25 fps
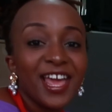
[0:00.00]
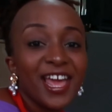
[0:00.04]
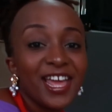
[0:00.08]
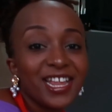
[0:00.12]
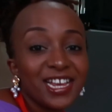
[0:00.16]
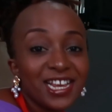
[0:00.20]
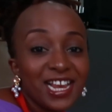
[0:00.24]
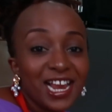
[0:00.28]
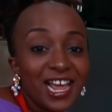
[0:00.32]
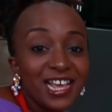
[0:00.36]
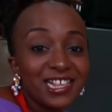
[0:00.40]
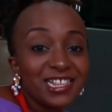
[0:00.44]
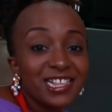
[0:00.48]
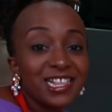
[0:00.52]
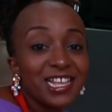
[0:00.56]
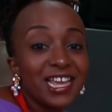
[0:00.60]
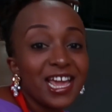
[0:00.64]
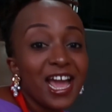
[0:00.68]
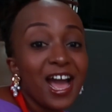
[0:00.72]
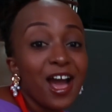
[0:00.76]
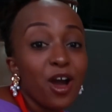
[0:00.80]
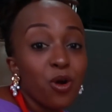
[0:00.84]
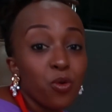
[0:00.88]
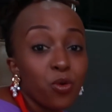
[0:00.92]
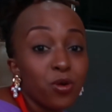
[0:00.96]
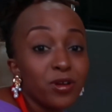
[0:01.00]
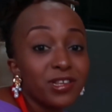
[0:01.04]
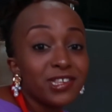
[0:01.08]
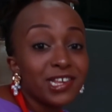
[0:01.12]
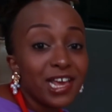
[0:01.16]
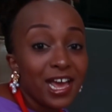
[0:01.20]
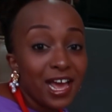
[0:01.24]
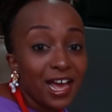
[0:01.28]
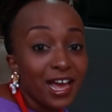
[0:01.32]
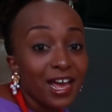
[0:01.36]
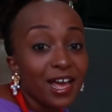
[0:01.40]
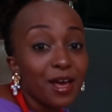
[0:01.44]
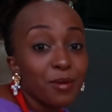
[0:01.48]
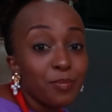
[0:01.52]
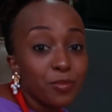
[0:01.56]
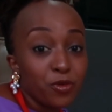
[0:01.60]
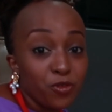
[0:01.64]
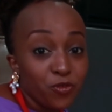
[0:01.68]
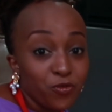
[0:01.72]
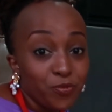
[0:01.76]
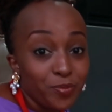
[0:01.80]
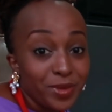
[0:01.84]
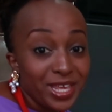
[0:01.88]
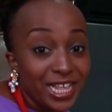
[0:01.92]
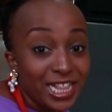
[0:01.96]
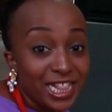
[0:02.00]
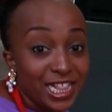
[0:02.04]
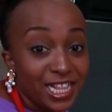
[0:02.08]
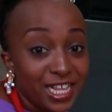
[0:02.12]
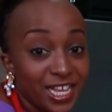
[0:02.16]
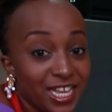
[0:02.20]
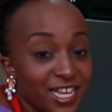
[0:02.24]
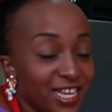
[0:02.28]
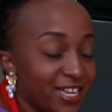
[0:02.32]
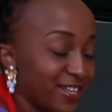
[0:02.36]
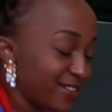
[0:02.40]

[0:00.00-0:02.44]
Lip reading: And lastly, 1/4 cup of milk.